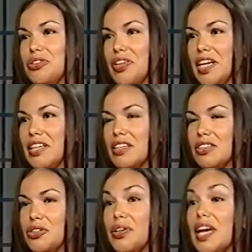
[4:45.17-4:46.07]

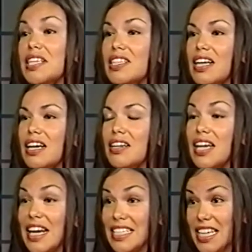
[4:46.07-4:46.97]
create
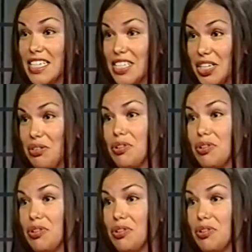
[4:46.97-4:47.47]
an identity